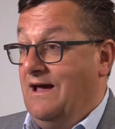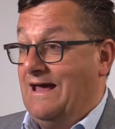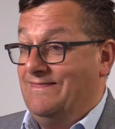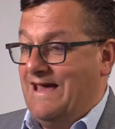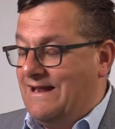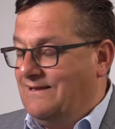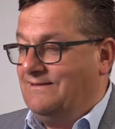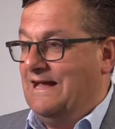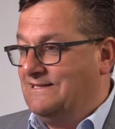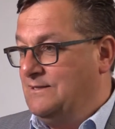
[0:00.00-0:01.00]
And
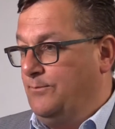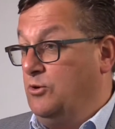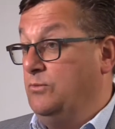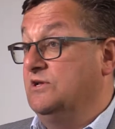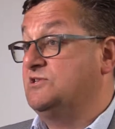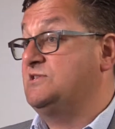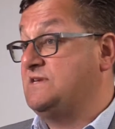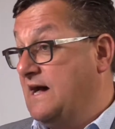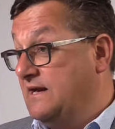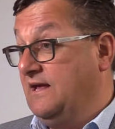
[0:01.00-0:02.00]
that's the point where you
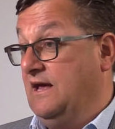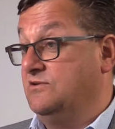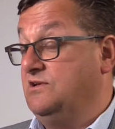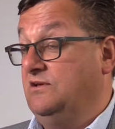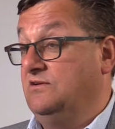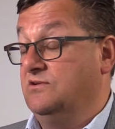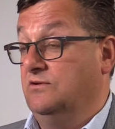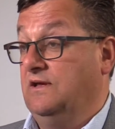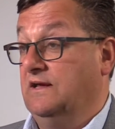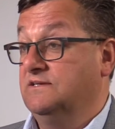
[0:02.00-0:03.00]
start counting your 2
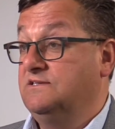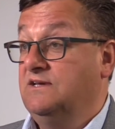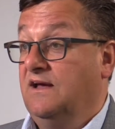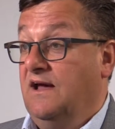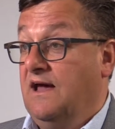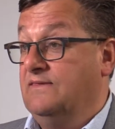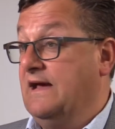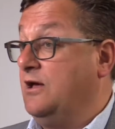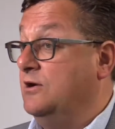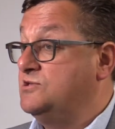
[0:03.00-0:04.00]
years, and
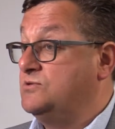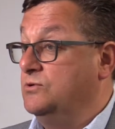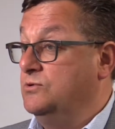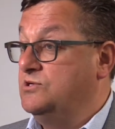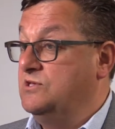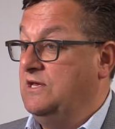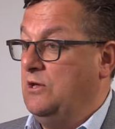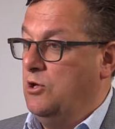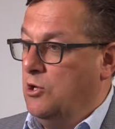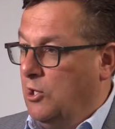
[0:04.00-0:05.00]
that goes through to the
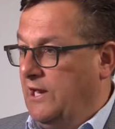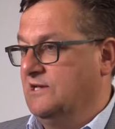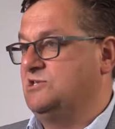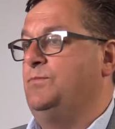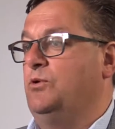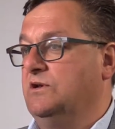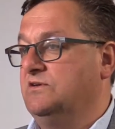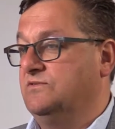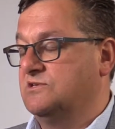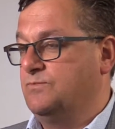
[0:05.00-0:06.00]
earliest point
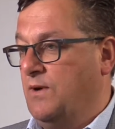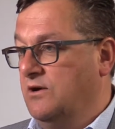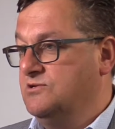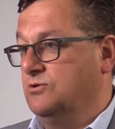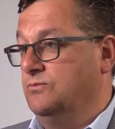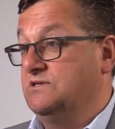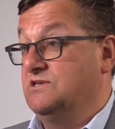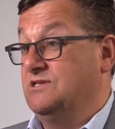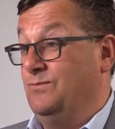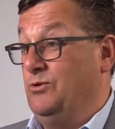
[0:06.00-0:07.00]
of disposal, which
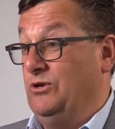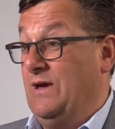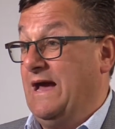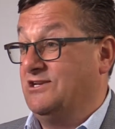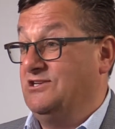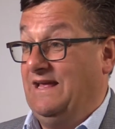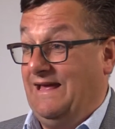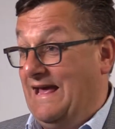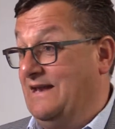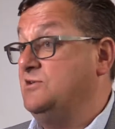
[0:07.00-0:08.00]
is the point you actually
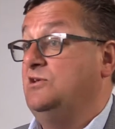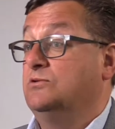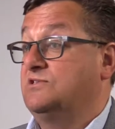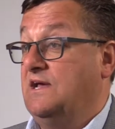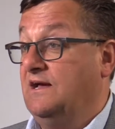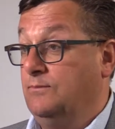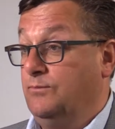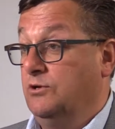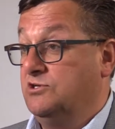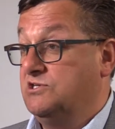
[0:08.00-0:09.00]
enter your sale and
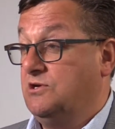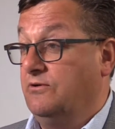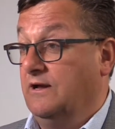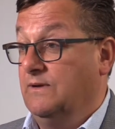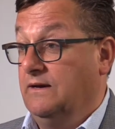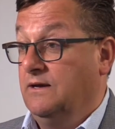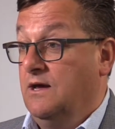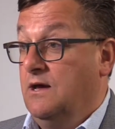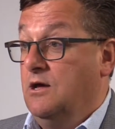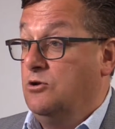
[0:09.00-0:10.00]
purchase agreement.
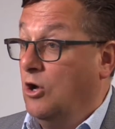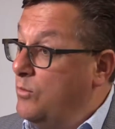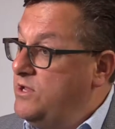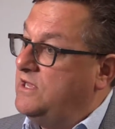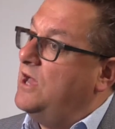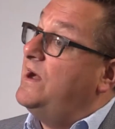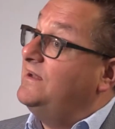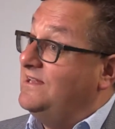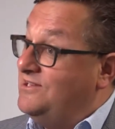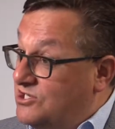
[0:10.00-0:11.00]
Not where you go
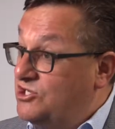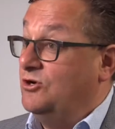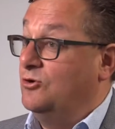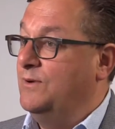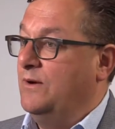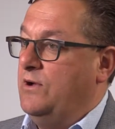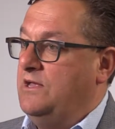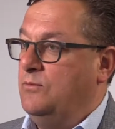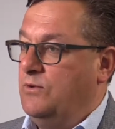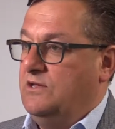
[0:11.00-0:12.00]
unconditional, but where
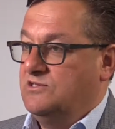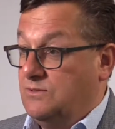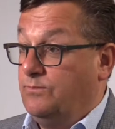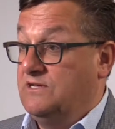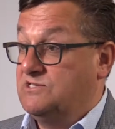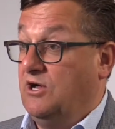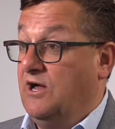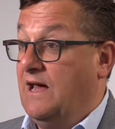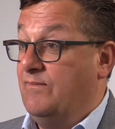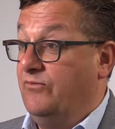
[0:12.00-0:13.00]
you simply
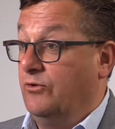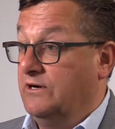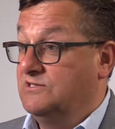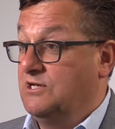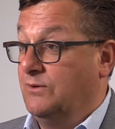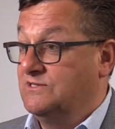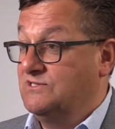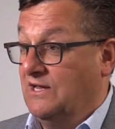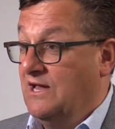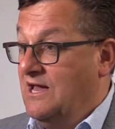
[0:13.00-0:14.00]
sign up for it. So it's
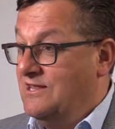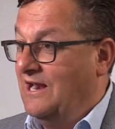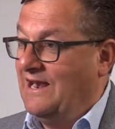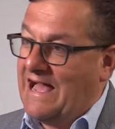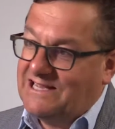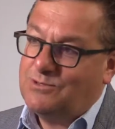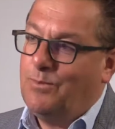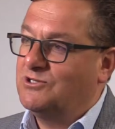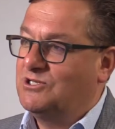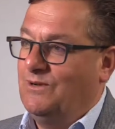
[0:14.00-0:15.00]
the last
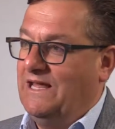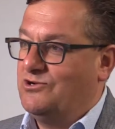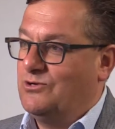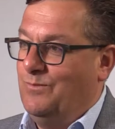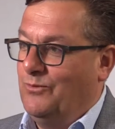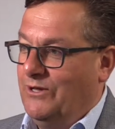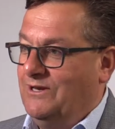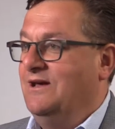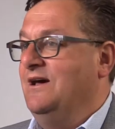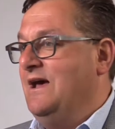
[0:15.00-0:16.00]
possible entry point
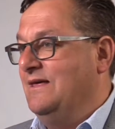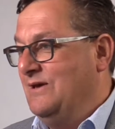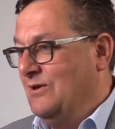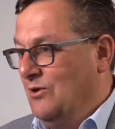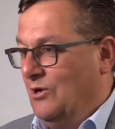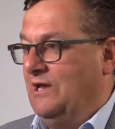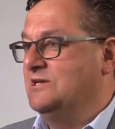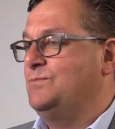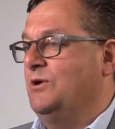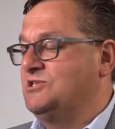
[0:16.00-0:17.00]
and the
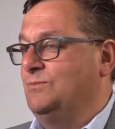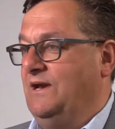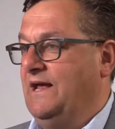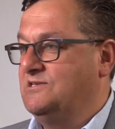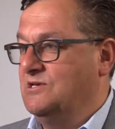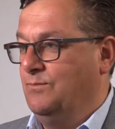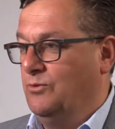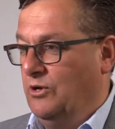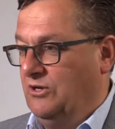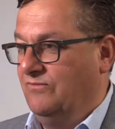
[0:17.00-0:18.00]
earliest possible exit
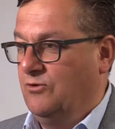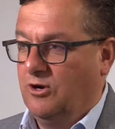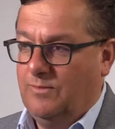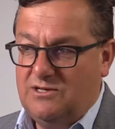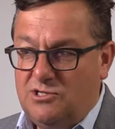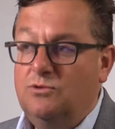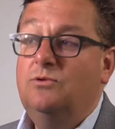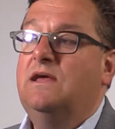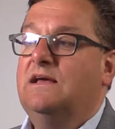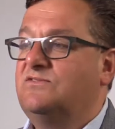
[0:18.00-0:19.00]
point. You've got to be 2
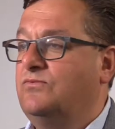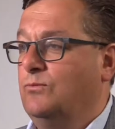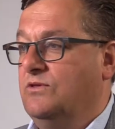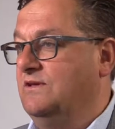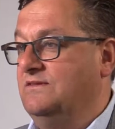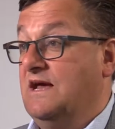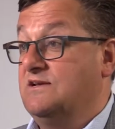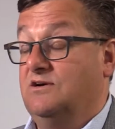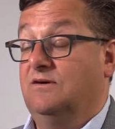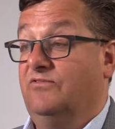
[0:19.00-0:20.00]
years from within that
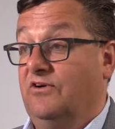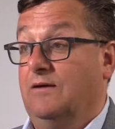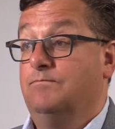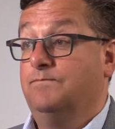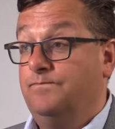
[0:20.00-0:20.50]
time frame.